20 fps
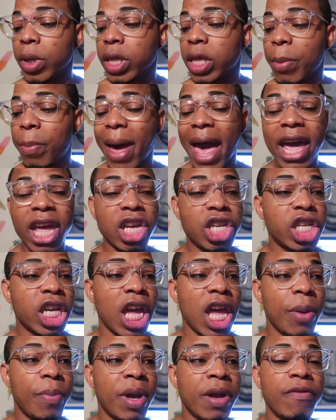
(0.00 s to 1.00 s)
the package
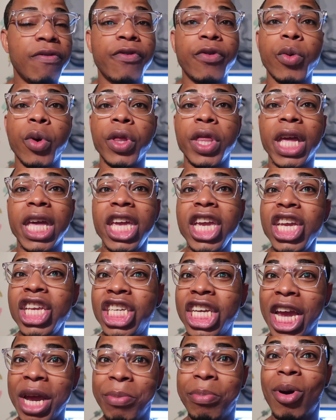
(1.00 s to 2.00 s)
came in for the
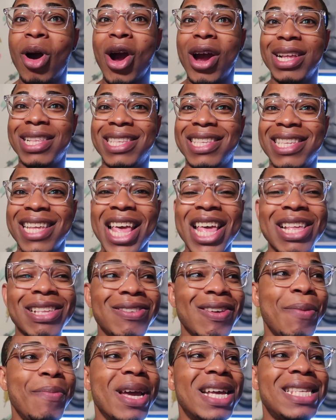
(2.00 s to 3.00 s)
keychain parts,
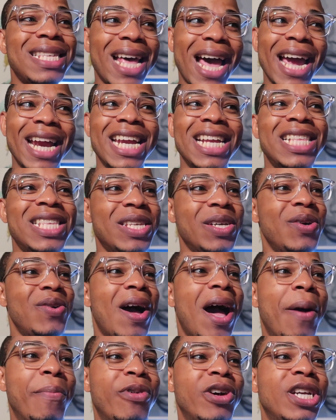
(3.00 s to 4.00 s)
so I'm excited.
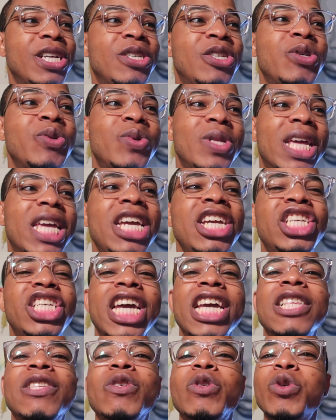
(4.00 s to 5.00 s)
So I'm gonna do the
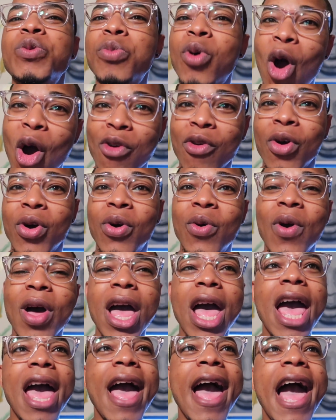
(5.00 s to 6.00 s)
keychains tomorrow
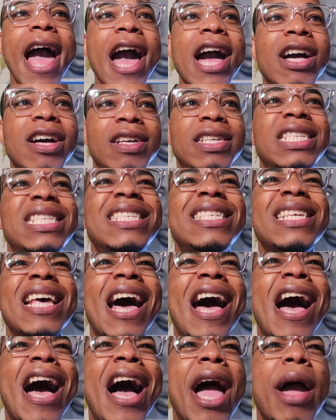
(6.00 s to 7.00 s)
because
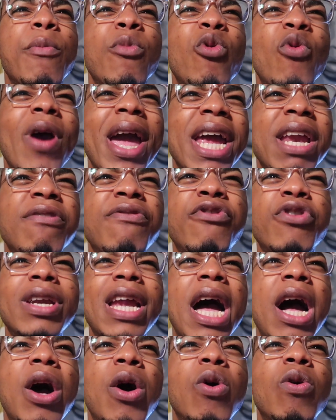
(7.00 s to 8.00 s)
I'm waiting for
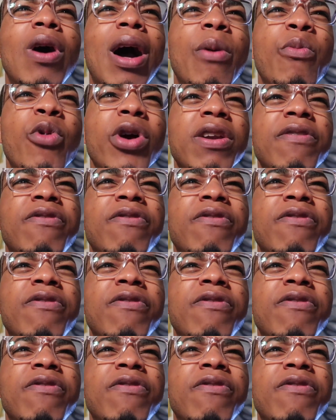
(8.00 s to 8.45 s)
now. I'm